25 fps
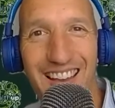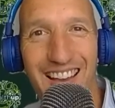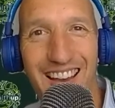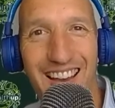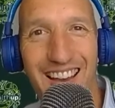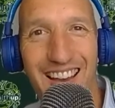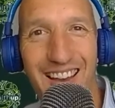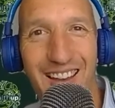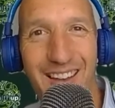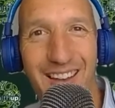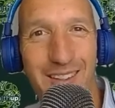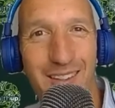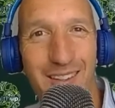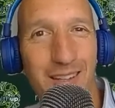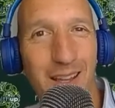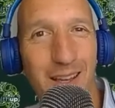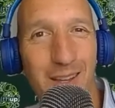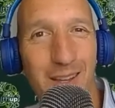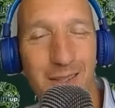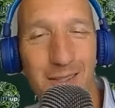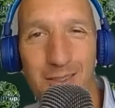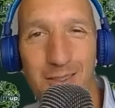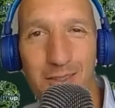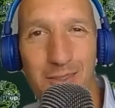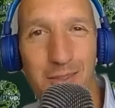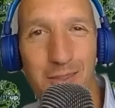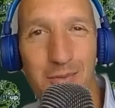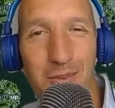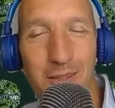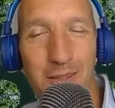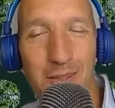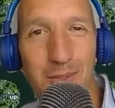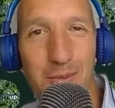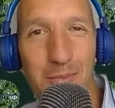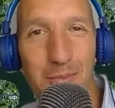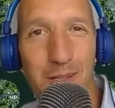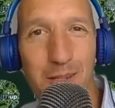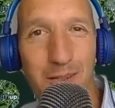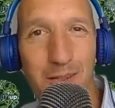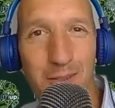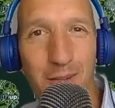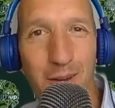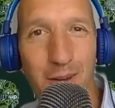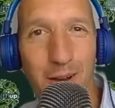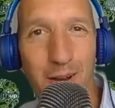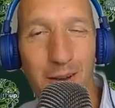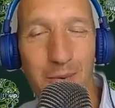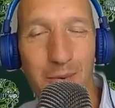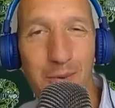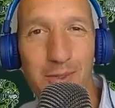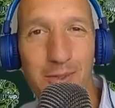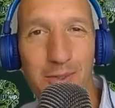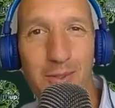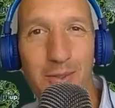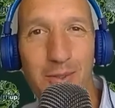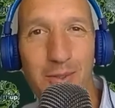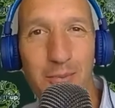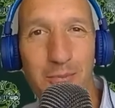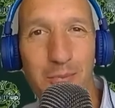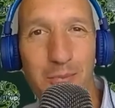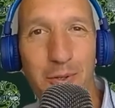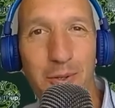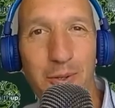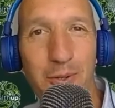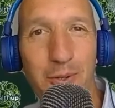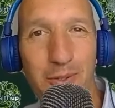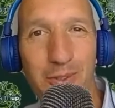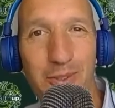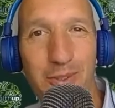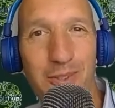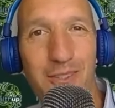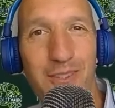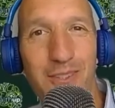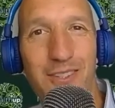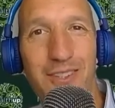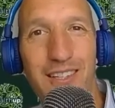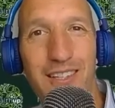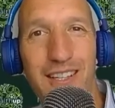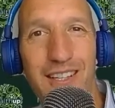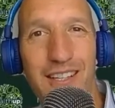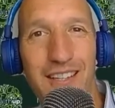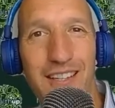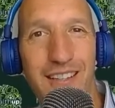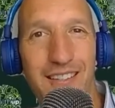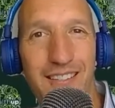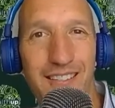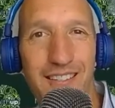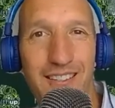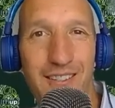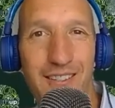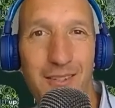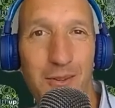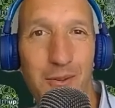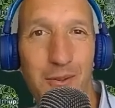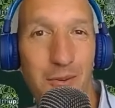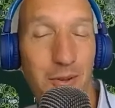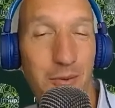You just invest a bit of time, which is important, and